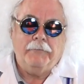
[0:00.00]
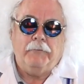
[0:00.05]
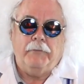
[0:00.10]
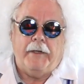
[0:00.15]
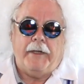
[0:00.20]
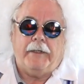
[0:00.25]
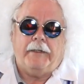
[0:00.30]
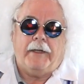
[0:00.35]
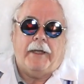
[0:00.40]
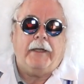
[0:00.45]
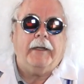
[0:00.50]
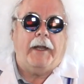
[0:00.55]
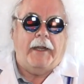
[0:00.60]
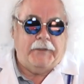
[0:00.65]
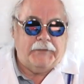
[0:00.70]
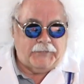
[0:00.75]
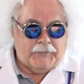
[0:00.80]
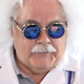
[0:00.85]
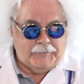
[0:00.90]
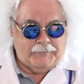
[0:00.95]
Read and
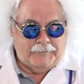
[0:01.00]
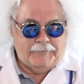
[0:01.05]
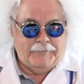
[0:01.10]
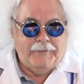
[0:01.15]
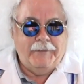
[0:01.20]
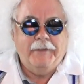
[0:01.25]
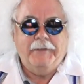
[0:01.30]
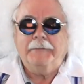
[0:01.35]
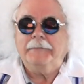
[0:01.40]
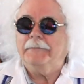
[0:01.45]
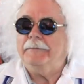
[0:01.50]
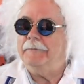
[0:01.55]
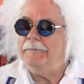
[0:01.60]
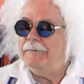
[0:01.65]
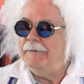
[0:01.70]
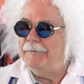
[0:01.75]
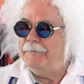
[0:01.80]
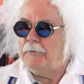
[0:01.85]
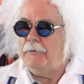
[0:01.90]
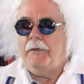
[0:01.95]
answered.
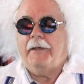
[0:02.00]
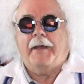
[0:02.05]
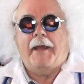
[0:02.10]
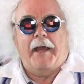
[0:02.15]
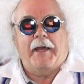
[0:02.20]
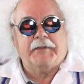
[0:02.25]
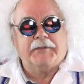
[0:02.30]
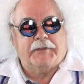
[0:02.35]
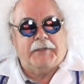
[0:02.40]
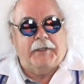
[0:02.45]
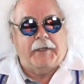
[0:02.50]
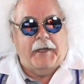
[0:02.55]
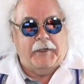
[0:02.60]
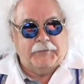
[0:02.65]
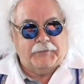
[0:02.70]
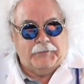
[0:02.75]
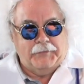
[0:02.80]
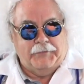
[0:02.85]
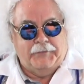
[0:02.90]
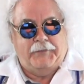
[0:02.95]
Asked and
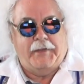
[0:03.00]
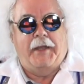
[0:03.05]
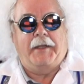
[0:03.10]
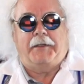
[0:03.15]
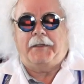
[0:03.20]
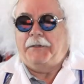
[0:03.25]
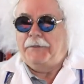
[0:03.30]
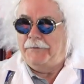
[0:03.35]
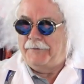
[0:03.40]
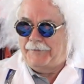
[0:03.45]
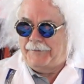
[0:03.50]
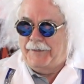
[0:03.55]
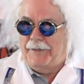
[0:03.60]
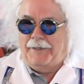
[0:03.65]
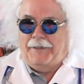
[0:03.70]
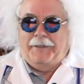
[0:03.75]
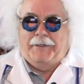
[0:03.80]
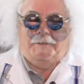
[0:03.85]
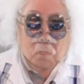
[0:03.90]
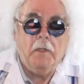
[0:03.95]
answered. Thank you.
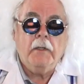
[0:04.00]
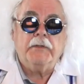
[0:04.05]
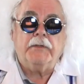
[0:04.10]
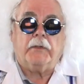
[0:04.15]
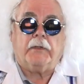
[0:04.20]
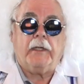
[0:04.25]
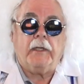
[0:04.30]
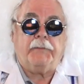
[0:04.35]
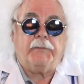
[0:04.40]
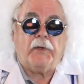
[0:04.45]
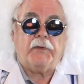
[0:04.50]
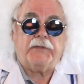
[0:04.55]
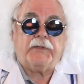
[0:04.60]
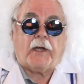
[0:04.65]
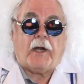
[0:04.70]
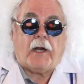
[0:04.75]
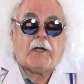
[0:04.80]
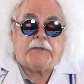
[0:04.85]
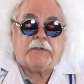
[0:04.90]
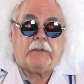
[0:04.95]
So keep those
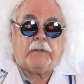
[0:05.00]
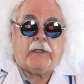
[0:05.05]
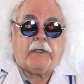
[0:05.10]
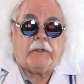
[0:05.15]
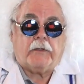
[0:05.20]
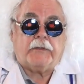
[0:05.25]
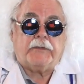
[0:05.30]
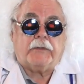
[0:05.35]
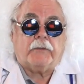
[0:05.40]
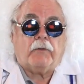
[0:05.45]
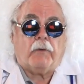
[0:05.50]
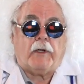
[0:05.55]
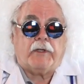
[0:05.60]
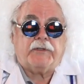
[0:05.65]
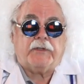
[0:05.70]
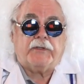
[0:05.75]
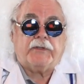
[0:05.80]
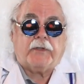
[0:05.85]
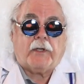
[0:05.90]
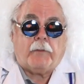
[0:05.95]
cards and letters and
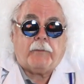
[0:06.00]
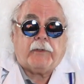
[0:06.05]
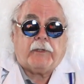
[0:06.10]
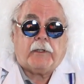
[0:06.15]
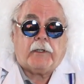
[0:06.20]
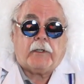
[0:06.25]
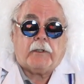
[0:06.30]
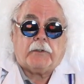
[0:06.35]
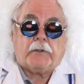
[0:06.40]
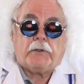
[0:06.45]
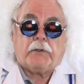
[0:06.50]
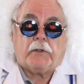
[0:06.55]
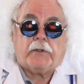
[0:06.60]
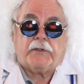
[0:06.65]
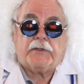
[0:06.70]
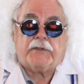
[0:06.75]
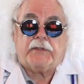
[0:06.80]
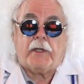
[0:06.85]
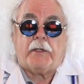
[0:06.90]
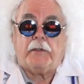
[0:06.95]
questions coming in. You
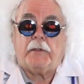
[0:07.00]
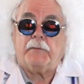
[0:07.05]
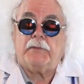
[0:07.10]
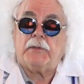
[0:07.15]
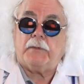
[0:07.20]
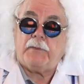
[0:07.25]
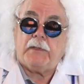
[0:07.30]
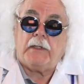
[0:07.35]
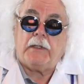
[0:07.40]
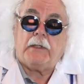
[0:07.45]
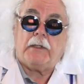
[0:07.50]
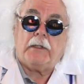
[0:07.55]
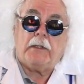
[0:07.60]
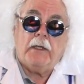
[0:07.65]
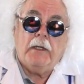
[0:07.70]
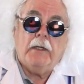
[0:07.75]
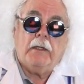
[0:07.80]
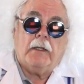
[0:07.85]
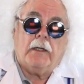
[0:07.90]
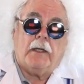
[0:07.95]
can send them to me
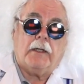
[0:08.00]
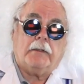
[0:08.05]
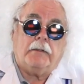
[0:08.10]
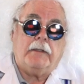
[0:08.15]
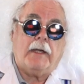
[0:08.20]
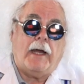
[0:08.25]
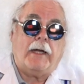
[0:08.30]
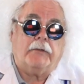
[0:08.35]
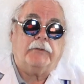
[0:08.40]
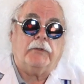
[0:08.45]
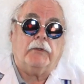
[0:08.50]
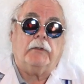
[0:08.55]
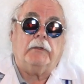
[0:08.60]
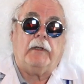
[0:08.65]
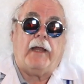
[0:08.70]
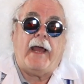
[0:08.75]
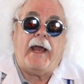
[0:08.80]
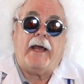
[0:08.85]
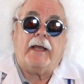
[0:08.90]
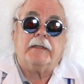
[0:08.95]
at
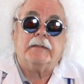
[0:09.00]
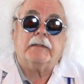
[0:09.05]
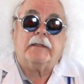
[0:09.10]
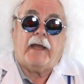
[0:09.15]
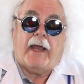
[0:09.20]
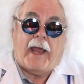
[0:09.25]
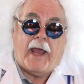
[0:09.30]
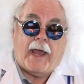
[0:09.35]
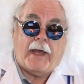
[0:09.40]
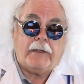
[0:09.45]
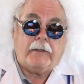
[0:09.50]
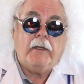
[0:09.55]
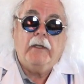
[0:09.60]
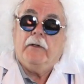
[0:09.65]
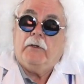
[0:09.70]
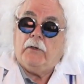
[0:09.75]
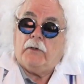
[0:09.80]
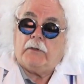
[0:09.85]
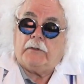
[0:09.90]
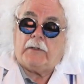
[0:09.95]

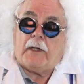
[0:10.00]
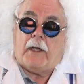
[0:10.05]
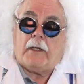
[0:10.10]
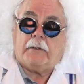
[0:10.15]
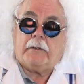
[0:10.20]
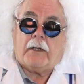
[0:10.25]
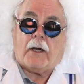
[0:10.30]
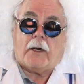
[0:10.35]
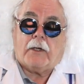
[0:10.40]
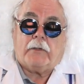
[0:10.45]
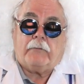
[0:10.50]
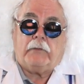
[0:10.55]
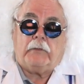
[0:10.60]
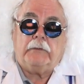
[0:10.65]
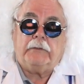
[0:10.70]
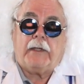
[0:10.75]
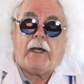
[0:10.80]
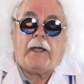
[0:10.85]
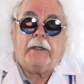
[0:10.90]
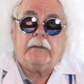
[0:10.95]

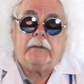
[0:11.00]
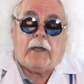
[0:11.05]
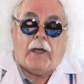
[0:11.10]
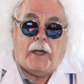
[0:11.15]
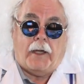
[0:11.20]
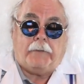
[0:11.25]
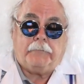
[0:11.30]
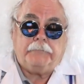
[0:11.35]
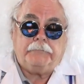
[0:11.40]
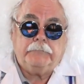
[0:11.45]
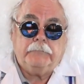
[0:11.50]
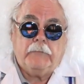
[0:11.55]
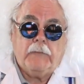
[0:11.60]
drglass@hookedoncarnival.com.